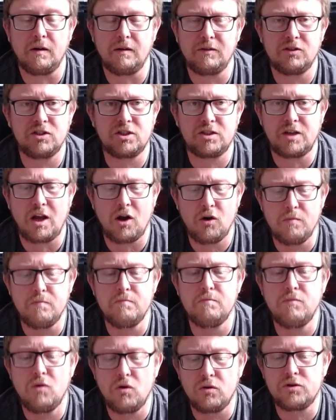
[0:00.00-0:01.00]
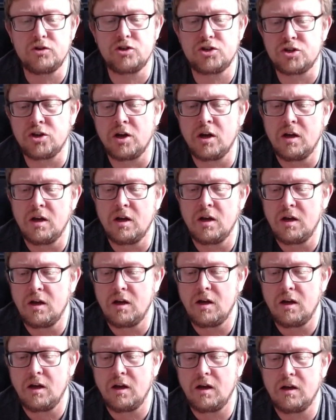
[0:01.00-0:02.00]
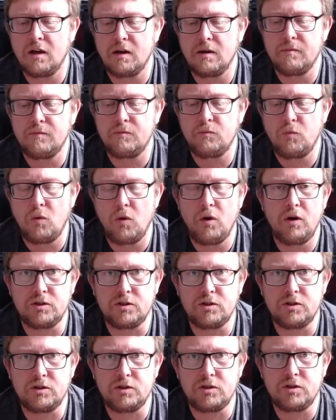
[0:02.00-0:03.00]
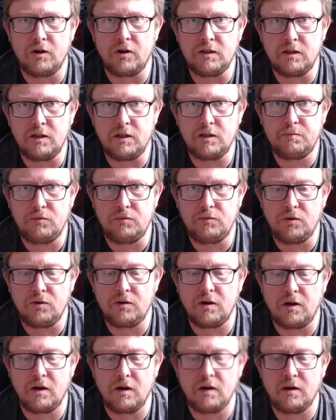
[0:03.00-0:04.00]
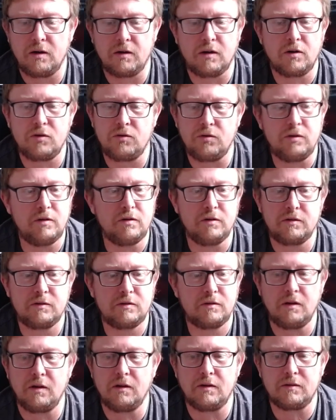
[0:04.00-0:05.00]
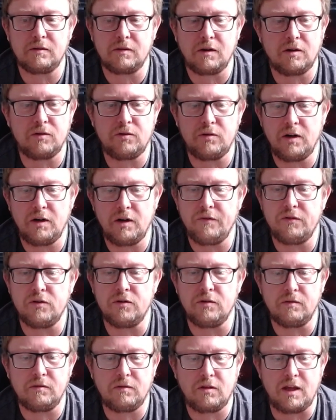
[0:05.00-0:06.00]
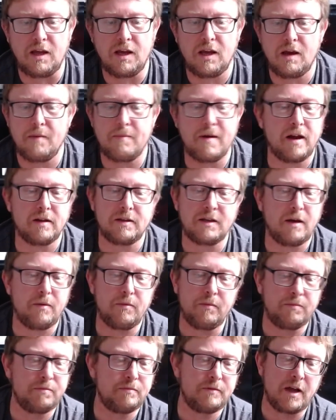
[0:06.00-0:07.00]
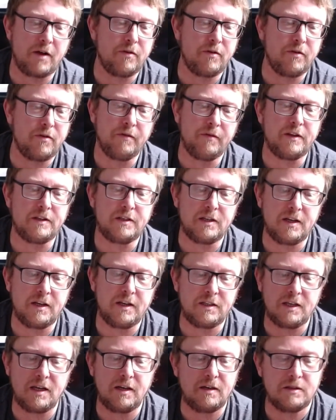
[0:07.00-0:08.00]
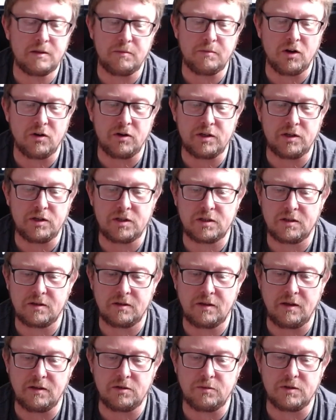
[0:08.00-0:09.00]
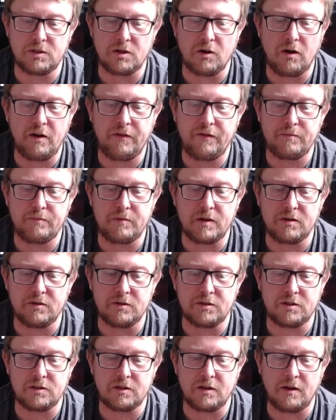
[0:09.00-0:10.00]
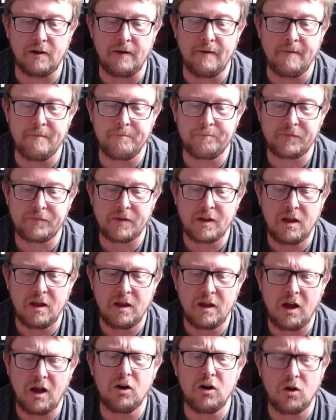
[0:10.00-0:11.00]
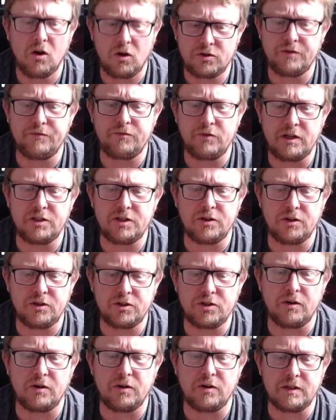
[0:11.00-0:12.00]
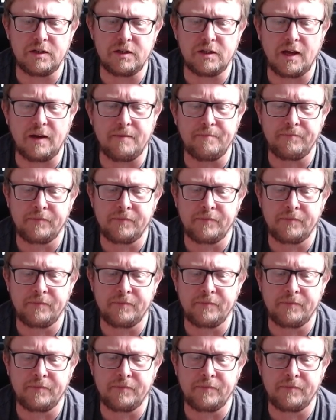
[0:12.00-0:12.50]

So much work has gone into this book. I couldn't even think about how Darren fitted it in, to be honest, into his life, because a lot of research gone into that.